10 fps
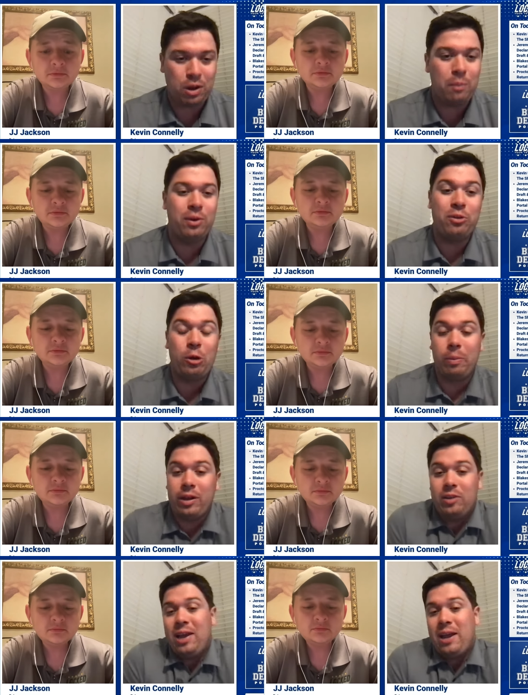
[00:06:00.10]
Speaker 1: probably do
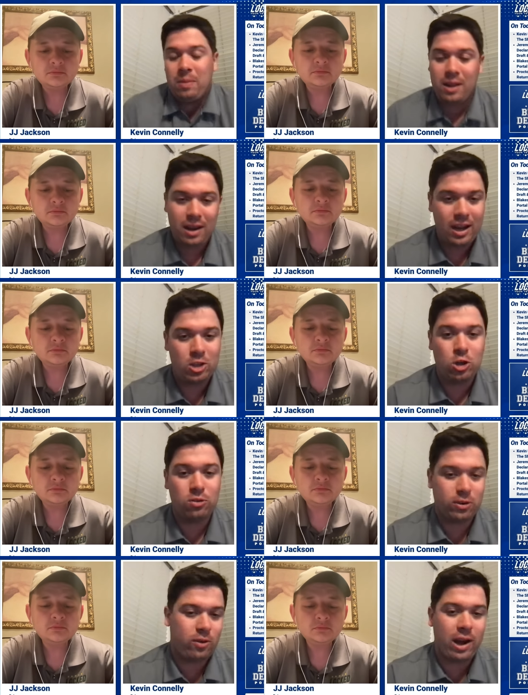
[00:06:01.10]
because, hey, it's
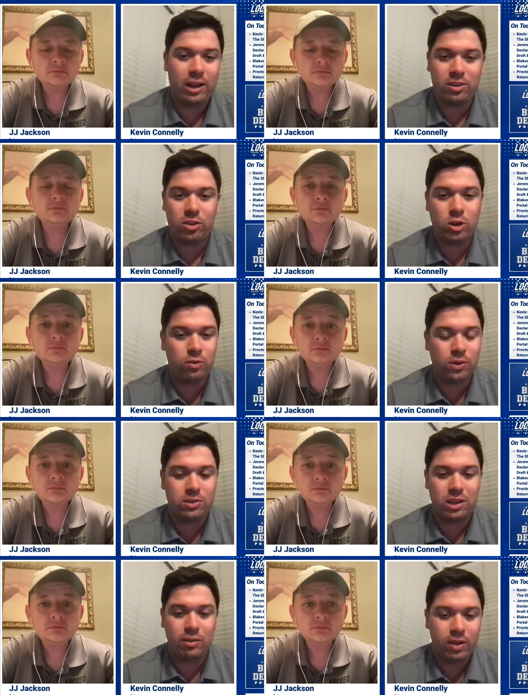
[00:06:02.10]
good for ratings, it's good for
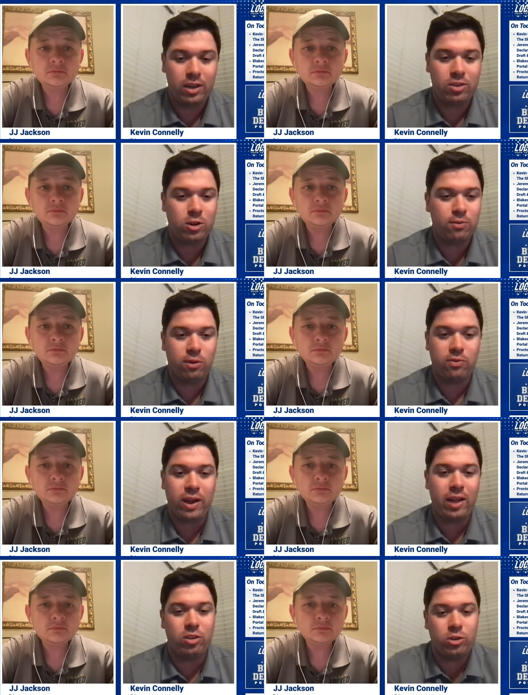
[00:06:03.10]
TV, it's good for
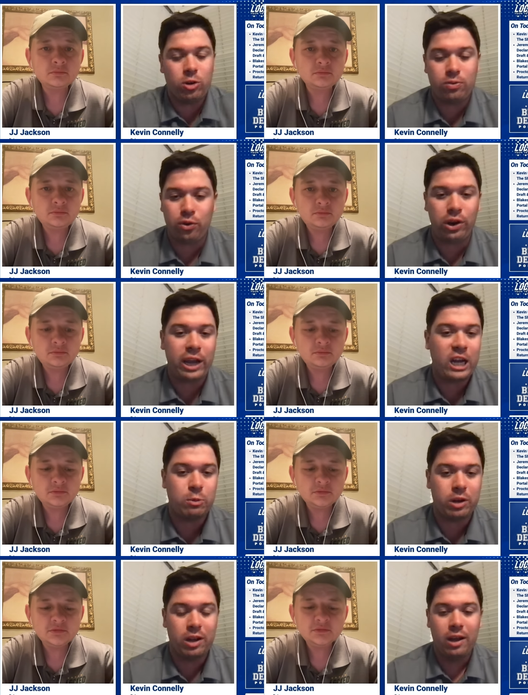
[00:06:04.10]
fans, it's good for
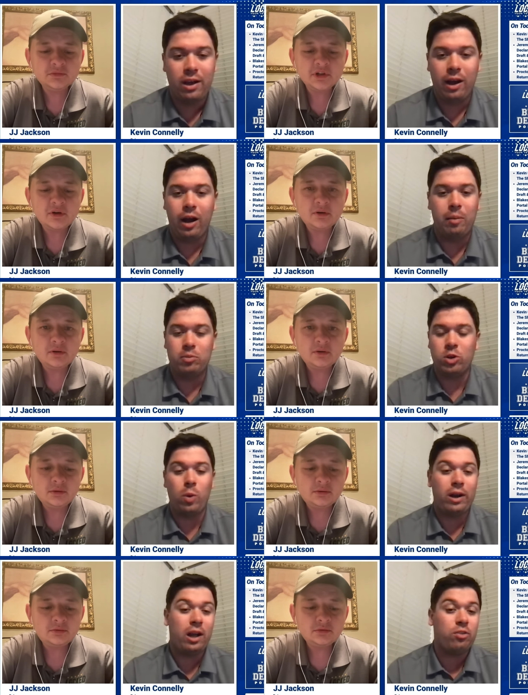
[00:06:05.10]
engagement. Um, so
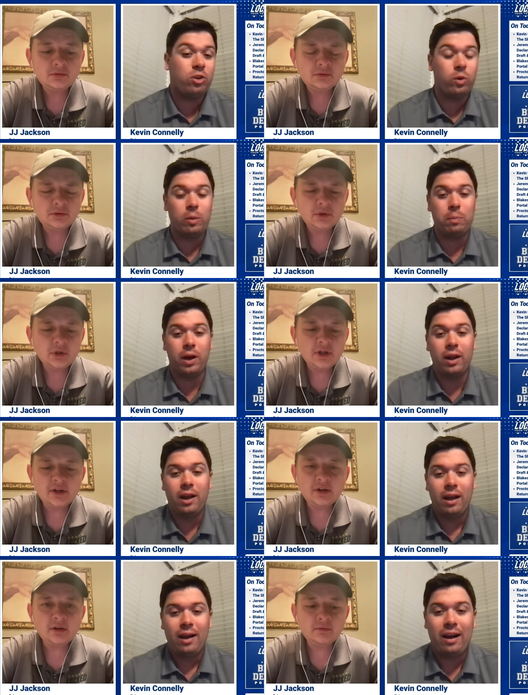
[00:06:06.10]
why not do it? But
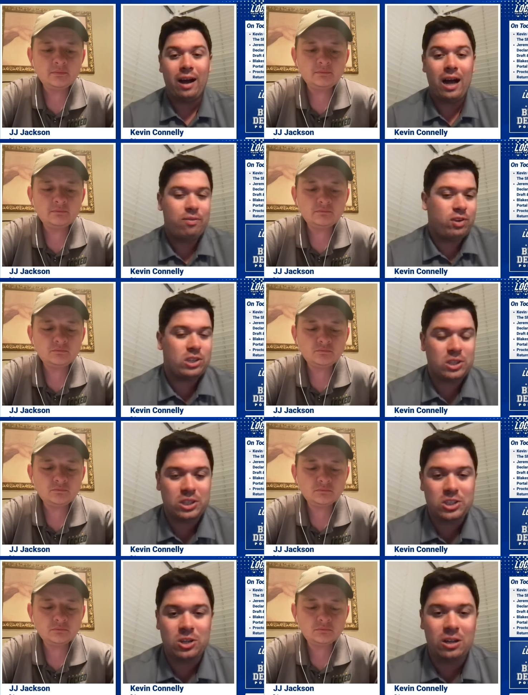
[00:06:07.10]
uh,
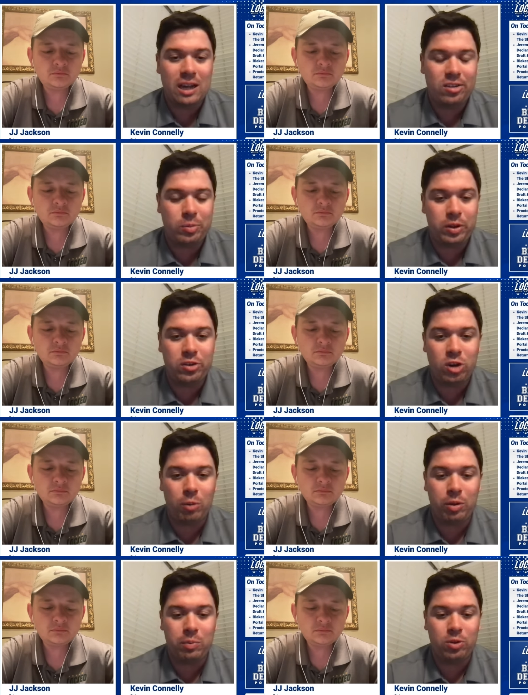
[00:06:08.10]
obviously, still a lot to be
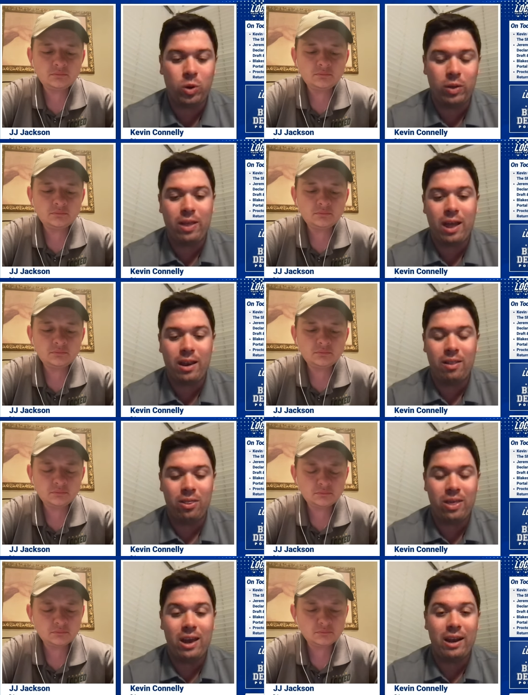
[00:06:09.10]
determined between then,
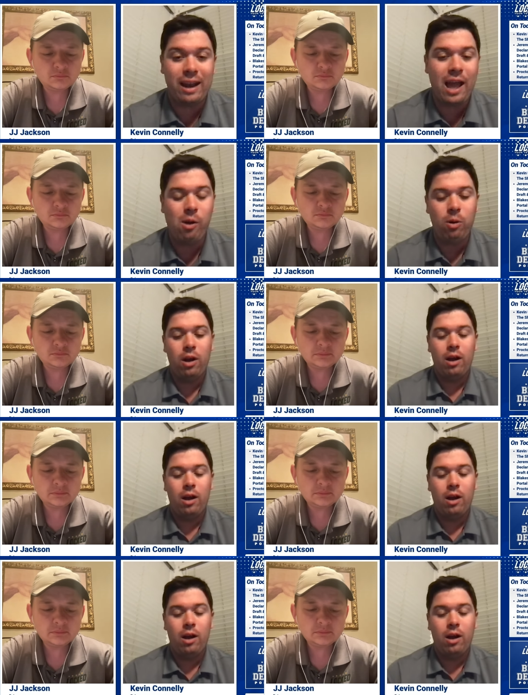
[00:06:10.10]
then and now.